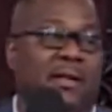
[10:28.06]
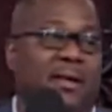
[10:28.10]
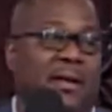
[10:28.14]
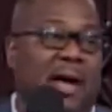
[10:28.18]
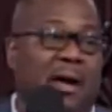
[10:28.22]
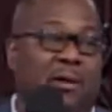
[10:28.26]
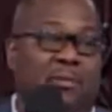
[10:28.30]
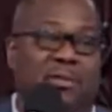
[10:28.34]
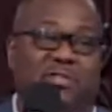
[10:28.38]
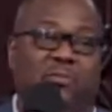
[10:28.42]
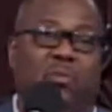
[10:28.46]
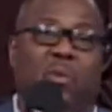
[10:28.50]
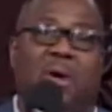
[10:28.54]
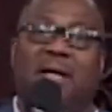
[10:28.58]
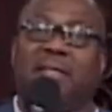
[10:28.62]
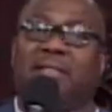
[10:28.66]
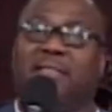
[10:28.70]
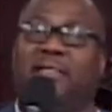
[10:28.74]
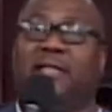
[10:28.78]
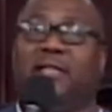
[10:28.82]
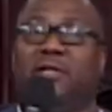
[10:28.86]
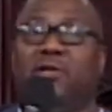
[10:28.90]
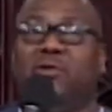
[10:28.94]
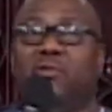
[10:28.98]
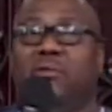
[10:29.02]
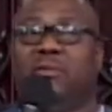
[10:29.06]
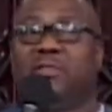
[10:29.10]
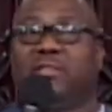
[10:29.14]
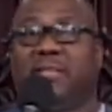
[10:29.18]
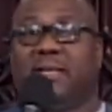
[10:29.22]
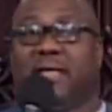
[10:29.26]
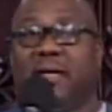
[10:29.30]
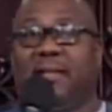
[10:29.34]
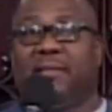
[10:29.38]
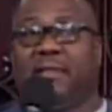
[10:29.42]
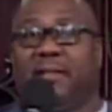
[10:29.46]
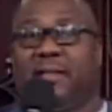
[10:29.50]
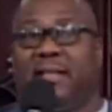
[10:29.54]
I was watching the news
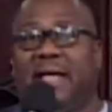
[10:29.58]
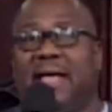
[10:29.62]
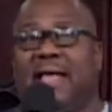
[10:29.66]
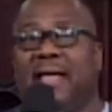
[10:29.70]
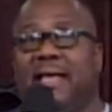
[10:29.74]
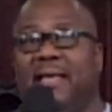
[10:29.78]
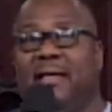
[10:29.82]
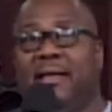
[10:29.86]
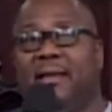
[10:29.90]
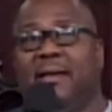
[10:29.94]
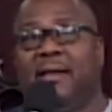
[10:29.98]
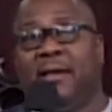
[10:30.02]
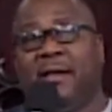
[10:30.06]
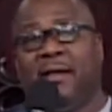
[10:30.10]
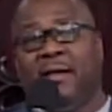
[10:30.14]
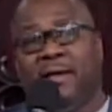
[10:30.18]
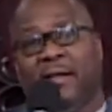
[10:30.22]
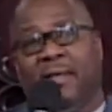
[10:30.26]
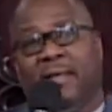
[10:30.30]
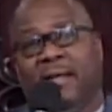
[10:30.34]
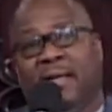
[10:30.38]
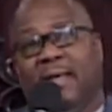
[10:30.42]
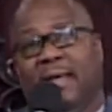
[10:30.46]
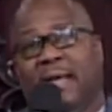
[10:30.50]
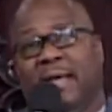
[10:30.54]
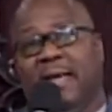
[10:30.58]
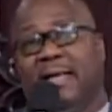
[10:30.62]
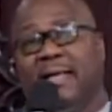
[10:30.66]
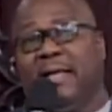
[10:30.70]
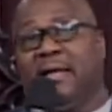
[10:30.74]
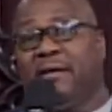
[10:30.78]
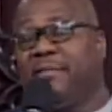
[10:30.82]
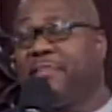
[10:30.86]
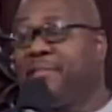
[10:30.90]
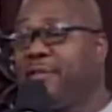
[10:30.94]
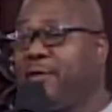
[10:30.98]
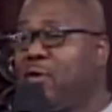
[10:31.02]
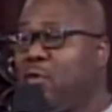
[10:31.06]
the other day, and
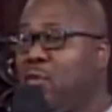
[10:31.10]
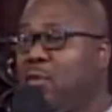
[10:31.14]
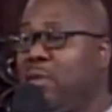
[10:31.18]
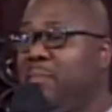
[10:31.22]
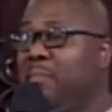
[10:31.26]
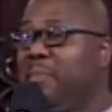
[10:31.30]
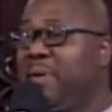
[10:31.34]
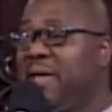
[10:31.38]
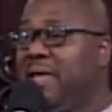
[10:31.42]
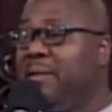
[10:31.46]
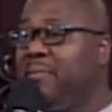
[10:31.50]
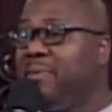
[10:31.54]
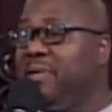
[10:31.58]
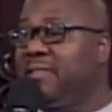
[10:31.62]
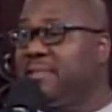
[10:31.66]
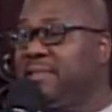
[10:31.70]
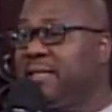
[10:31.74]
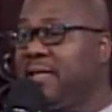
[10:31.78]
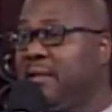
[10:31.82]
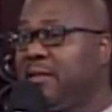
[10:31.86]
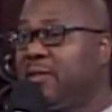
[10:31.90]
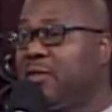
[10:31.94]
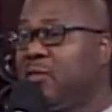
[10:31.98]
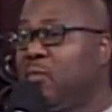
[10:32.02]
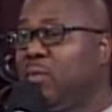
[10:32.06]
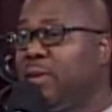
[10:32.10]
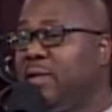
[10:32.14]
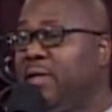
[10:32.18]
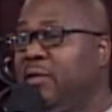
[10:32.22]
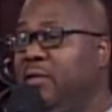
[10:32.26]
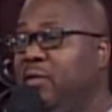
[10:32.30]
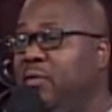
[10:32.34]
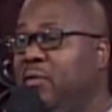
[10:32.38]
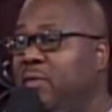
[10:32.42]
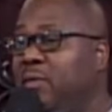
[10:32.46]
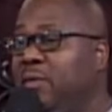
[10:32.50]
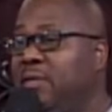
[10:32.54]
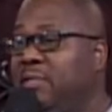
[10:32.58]
they're throwing babies out the
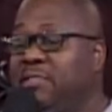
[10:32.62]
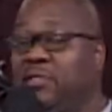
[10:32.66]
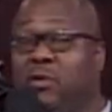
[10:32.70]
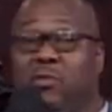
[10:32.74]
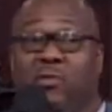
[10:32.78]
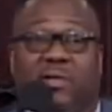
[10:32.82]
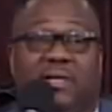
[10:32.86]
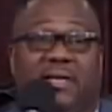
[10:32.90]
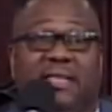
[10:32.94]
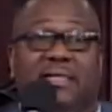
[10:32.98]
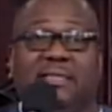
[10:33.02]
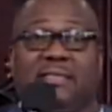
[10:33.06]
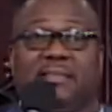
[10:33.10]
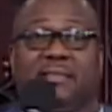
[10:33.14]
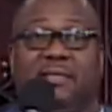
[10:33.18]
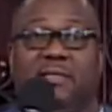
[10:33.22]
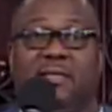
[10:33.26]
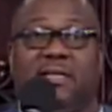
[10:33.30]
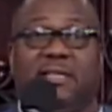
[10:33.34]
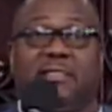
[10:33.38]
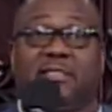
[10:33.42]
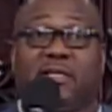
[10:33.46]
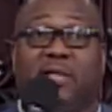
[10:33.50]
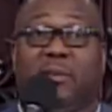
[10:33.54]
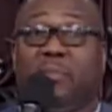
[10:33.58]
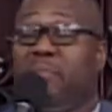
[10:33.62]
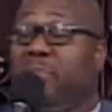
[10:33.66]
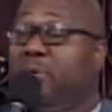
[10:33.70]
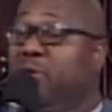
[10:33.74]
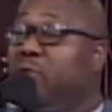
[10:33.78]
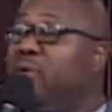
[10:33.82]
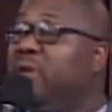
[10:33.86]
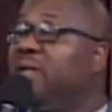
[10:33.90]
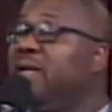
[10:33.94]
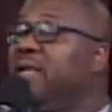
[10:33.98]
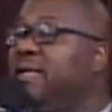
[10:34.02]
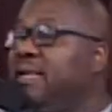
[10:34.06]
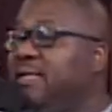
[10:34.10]
window. So this
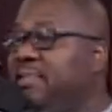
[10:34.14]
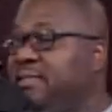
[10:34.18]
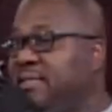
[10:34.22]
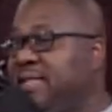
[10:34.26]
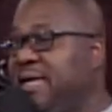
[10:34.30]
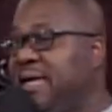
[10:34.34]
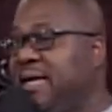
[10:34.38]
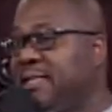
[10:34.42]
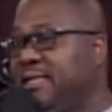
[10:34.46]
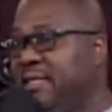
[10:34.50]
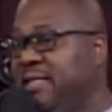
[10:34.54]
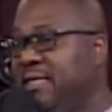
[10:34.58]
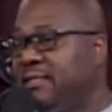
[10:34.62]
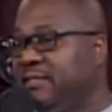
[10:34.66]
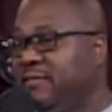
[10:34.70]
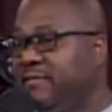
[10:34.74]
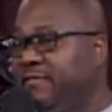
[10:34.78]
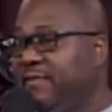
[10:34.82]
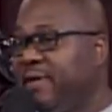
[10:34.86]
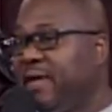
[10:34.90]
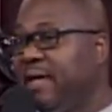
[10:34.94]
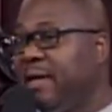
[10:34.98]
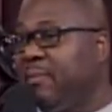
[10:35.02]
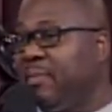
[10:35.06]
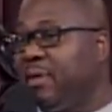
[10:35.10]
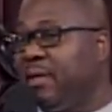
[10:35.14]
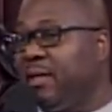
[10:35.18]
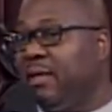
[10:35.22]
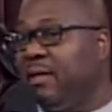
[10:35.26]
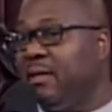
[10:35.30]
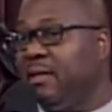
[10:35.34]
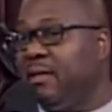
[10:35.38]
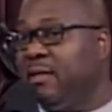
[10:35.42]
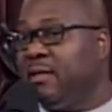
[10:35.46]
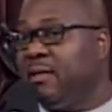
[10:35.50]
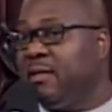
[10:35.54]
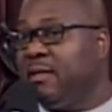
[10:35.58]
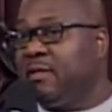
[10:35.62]
community is acting as a family.
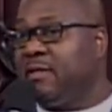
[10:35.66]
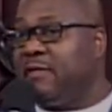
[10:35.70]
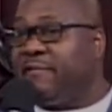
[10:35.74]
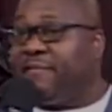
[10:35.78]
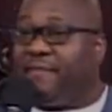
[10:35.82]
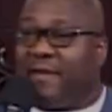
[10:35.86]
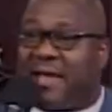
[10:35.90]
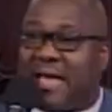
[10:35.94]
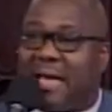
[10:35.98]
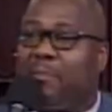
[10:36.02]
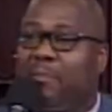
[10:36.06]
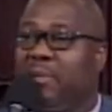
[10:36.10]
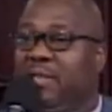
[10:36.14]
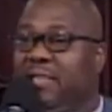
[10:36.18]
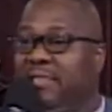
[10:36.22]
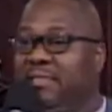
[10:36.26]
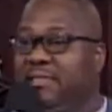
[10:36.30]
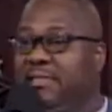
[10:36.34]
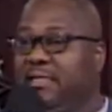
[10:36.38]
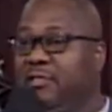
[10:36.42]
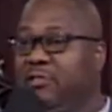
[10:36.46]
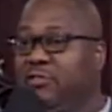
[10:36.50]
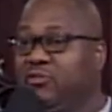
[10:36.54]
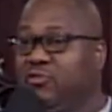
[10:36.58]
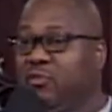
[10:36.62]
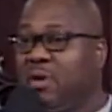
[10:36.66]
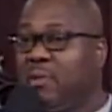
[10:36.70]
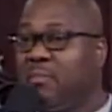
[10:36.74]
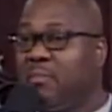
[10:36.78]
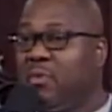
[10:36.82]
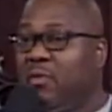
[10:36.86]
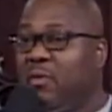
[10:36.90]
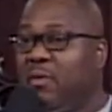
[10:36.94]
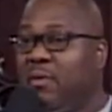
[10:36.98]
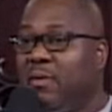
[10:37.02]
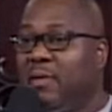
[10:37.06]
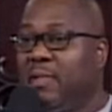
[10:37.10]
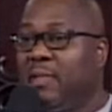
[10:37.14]
The family is in
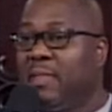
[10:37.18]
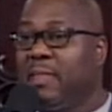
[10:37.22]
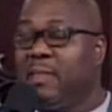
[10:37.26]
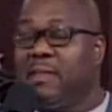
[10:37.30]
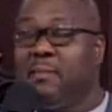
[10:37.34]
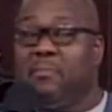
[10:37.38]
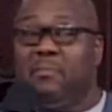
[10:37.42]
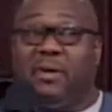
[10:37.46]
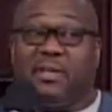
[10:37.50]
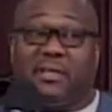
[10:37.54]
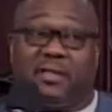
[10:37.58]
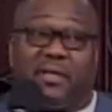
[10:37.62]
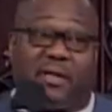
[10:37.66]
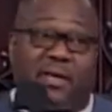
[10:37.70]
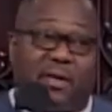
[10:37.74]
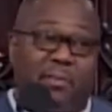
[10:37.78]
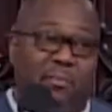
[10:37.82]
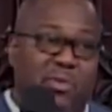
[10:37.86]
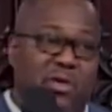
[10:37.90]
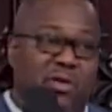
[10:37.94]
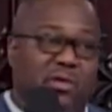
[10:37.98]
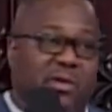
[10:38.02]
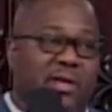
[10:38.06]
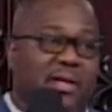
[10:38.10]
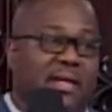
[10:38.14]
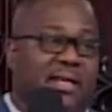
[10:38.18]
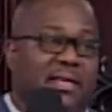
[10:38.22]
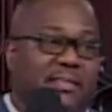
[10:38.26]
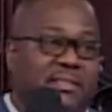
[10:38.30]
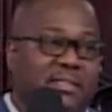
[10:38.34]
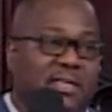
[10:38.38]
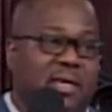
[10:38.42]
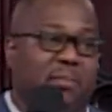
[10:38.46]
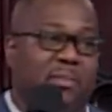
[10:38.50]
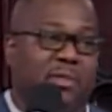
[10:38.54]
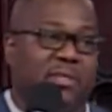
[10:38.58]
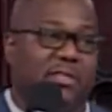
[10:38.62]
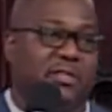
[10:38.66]
trouble, but the community is
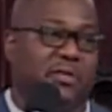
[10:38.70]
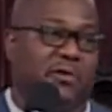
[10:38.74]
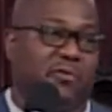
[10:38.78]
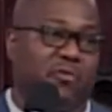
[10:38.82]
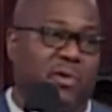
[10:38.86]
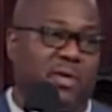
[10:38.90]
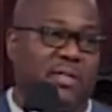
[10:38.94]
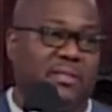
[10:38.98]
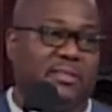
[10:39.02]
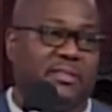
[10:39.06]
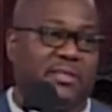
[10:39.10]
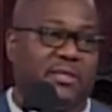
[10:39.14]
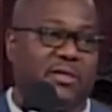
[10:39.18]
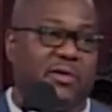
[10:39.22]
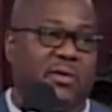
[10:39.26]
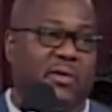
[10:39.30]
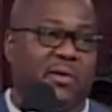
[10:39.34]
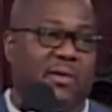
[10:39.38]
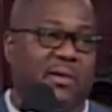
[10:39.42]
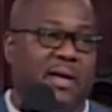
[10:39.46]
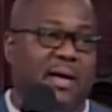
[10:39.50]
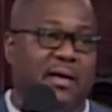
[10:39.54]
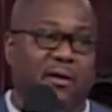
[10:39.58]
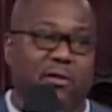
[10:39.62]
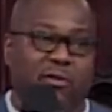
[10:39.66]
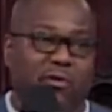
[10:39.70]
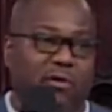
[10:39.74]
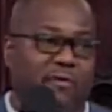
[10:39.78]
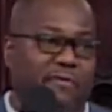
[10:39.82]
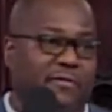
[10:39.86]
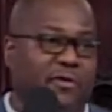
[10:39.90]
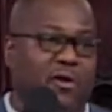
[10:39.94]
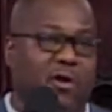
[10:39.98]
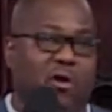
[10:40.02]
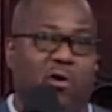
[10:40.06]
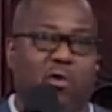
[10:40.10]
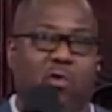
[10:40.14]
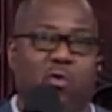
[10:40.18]
coming to the rescue. I don't know if
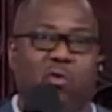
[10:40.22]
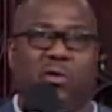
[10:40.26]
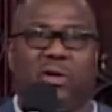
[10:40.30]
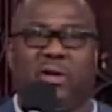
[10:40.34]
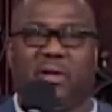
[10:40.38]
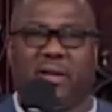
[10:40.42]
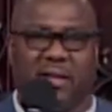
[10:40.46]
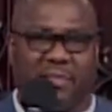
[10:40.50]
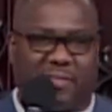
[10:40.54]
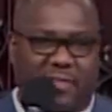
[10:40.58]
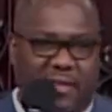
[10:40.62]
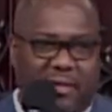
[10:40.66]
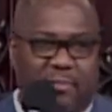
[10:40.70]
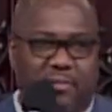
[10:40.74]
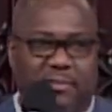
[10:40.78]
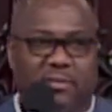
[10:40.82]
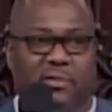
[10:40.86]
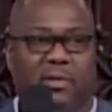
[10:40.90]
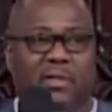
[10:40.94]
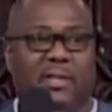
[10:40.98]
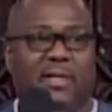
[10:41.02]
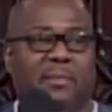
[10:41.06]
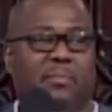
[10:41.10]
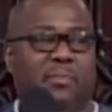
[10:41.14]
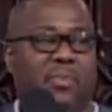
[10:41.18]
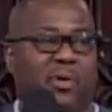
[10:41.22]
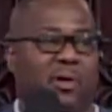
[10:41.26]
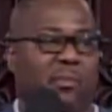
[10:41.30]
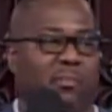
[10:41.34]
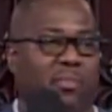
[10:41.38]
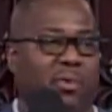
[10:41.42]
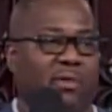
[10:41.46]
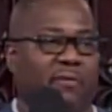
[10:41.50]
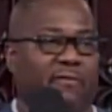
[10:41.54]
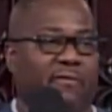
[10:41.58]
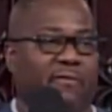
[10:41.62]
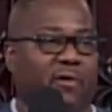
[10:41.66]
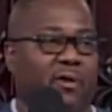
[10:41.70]
y'all caught it. I think it was on Lindbergh
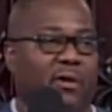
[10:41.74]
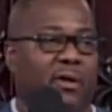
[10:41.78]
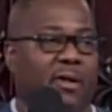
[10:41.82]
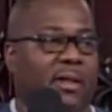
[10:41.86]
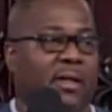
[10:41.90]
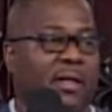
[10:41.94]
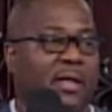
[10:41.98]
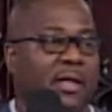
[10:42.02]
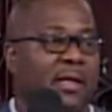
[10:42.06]
Boulevard.